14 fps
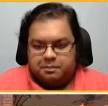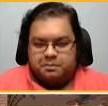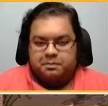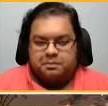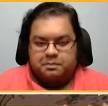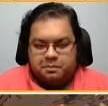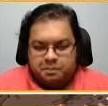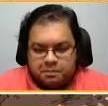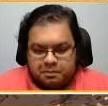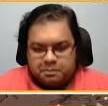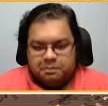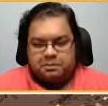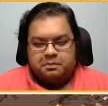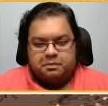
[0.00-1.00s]

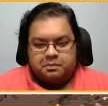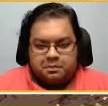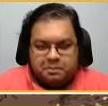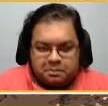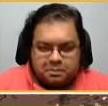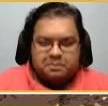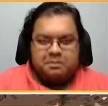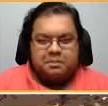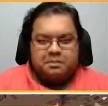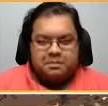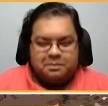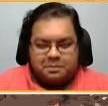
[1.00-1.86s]
(silence)